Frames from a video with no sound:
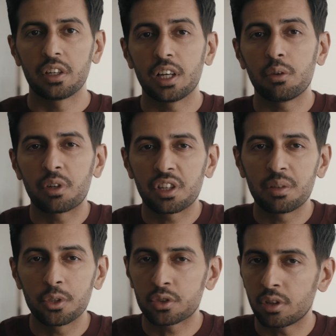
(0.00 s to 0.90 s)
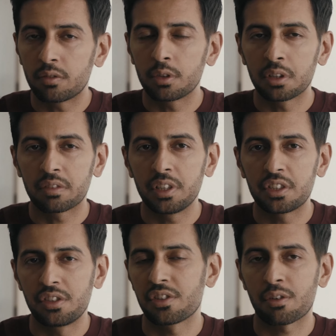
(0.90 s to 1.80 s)
Now, one of the most overlooked
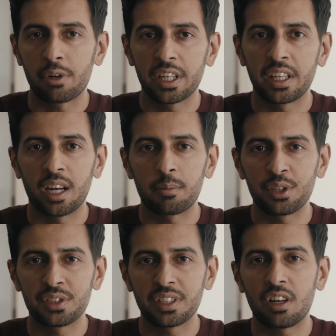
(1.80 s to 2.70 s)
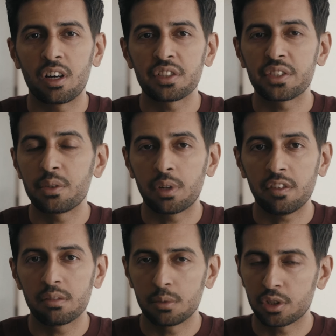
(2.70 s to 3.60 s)
features on RED cameras, and honestly one
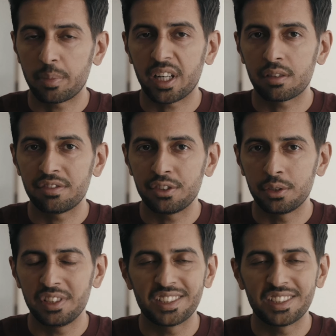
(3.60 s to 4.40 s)
of the most powerful,